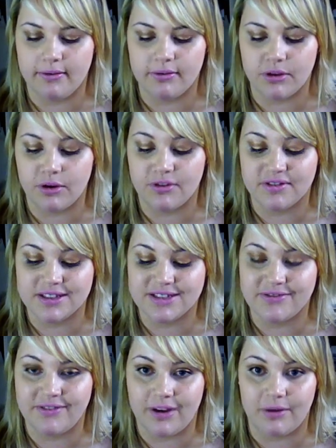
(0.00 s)
even though if
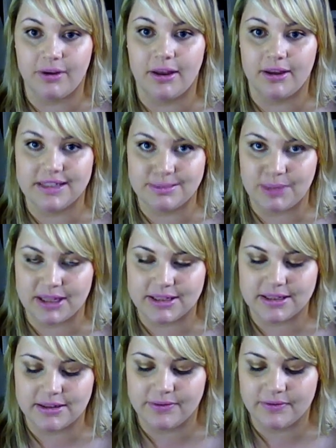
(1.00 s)
it's very
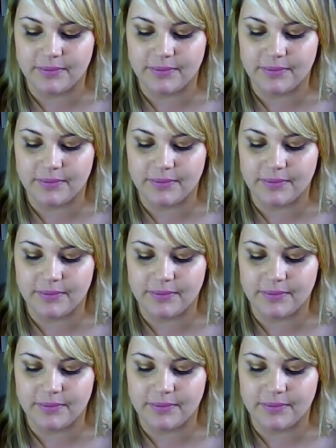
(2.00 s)
expensive.